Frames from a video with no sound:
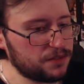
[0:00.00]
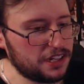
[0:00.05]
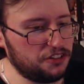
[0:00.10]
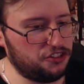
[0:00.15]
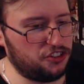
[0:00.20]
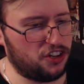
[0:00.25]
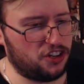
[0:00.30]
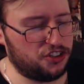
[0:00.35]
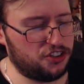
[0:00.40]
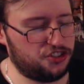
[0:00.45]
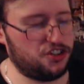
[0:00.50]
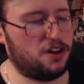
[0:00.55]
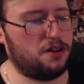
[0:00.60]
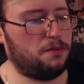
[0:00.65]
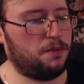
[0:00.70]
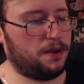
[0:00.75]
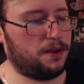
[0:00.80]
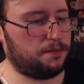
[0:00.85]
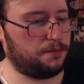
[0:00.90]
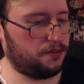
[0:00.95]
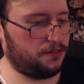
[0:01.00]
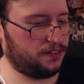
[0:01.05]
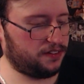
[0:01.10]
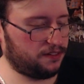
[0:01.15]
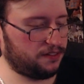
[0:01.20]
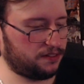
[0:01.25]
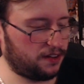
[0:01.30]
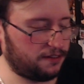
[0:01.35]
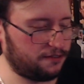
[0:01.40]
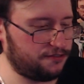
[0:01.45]
Instead of John Wick movies, he
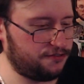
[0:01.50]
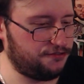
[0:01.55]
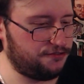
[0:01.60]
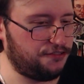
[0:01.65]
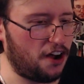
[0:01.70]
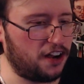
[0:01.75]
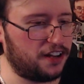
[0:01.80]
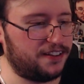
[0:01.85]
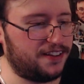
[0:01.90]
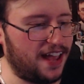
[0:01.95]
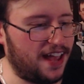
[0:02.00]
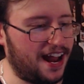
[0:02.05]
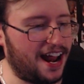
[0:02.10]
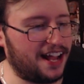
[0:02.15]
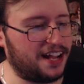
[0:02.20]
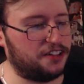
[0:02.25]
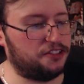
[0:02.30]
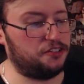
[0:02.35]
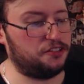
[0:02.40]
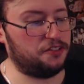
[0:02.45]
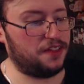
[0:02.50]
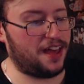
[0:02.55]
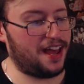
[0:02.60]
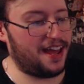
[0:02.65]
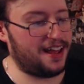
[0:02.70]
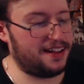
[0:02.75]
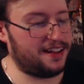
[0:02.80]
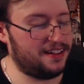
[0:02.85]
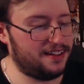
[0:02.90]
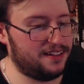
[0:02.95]
was like, "Fuck that! I could do
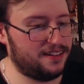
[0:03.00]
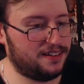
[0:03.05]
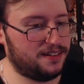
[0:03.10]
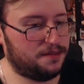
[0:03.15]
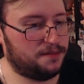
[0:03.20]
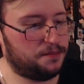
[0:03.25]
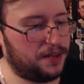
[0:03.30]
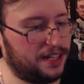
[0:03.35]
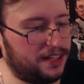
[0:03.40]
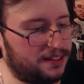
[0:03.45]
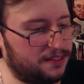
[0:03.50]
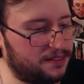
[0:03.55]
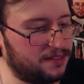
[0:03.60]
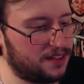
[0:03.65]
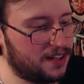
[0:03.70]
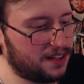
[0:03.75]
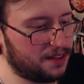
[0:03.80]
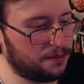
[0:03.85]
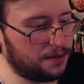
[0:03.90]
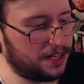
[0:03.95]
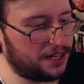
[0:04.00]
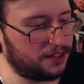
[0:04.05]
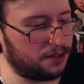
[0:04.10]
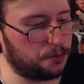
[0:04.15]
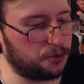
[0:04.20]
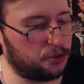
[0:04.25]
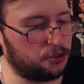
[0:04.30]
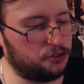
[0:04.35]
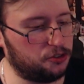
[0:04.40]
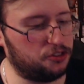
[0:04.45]
that. Let me get let me get the
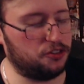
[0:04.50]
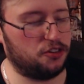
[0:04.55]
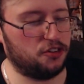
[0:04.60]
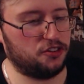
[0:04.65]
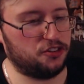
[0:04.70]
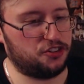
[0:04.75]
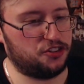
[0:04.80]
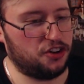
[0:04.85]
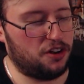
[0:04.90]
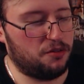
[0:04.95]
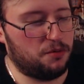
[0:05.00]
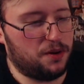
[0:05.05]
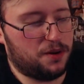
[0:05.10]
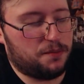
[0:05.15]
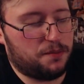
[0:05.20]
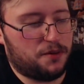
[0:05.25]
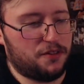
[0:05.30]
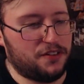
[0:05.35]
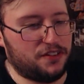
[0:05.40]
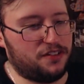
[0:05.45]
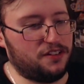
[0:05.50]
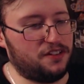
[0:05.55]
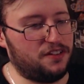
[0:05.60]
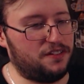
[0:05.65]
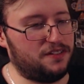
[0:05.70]
producers of the John Wick movie too."